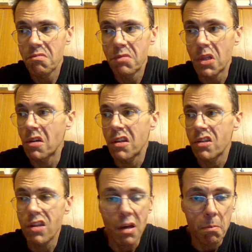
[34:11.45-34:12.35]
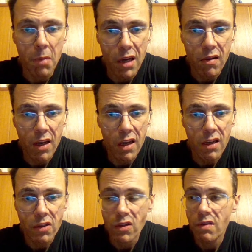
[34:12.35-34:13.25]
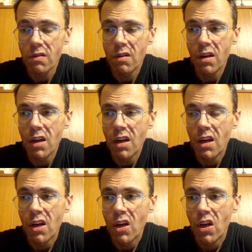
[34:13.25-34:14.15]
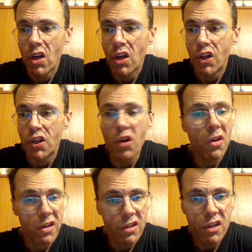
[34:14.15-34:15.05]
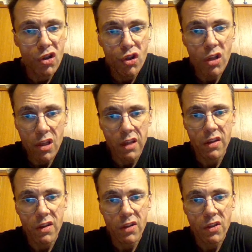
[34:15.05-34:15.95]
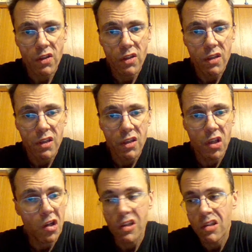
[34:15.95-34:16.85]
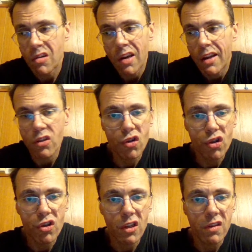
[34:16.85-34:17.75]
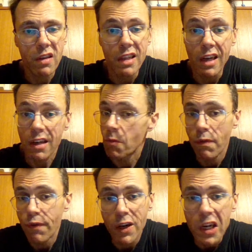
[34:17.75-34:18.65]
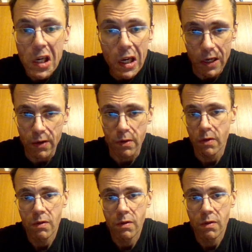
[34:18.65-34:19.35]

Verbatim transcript: you're gonna see a mayonnaise, you're gonna see shit like this, you're gonna see all kinds of shit that will fucking kill you.